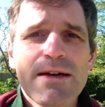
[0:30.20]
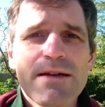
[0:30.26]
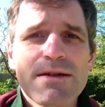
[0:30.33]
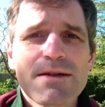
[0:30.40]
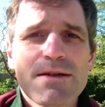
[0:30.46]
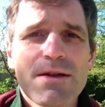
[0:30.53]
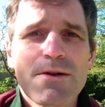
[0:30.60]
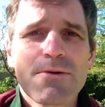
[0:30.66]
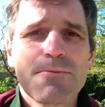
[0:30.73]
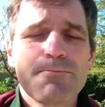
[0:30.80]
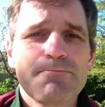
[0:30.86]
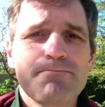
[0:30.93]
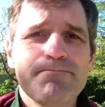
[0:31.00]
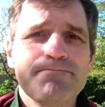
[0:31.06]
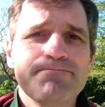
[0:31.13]
So,
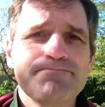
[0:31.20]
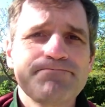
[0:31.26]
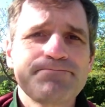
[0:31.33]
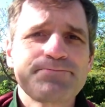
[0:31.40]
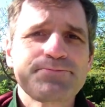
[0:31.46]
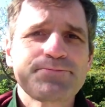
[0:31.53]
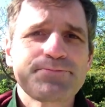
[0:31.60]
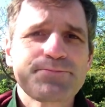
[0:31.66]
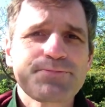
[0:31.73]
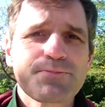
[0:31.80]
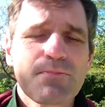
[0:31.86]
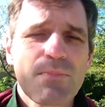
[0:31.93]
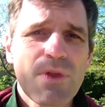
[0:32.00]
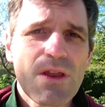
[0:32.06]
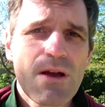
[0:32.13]

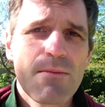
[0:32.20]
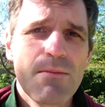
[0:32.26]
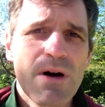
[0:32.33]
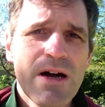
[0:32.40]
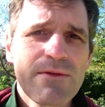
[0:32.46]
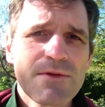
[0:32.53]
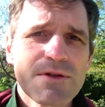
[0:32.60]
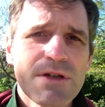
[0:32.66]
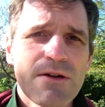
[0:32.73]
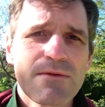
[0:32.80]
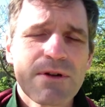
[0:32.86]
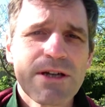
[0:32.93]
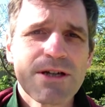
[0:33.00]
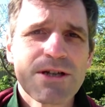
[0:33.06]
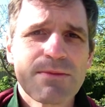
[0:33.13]
mindful
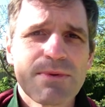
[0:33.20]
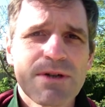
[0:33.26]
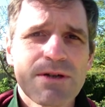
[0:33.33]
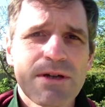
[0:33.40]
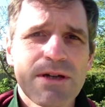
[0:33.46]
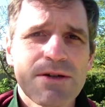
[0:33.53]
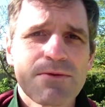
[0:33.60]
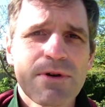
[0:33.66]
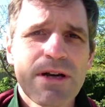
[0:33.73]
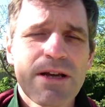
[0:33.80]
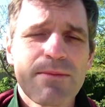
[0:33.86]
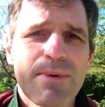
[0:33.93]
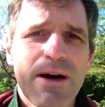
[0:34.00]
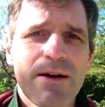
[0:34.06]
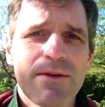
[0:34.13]
self-leadership is really
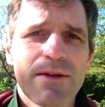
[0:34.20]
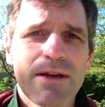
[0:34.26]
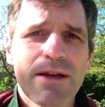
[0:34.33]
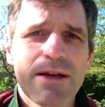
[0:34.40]
about